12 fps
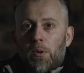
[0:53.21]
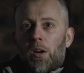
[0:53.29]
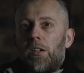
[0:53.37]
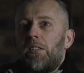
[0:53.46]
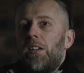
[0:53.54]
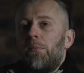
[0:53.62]

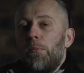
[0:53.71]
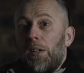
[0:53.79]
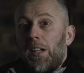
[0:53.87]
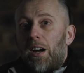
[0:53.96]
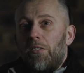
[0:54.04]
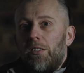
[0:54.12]
Martin,
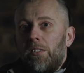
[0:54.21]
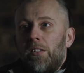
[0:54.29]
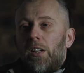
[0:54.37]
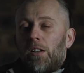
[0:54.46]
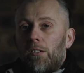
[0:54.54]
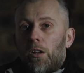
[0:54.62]
McLaren,
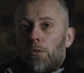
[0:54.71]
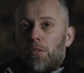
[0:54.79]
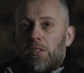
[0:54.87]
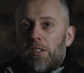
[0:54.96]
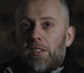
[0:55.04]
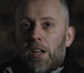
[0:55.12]

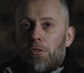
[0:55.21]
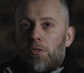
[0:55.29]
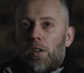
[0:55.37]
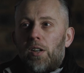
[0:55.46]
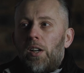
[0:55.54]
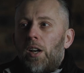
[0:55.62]
Lotus,
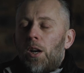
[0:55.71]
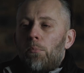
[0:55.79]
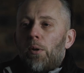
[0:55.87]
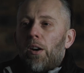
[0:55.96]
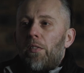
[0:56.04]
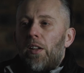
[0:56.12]
etc.
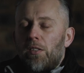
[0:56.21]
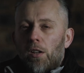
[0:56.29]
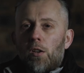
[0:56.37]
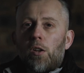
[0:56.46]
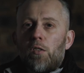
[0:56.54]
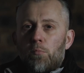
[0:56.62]
But there's a
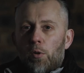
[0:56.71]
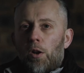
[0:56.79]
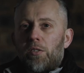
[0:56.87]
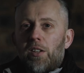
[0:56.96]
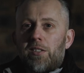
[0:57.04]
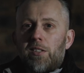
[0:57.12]
lot of
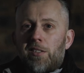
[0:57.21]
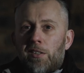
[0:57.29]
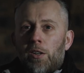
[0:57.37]
processes that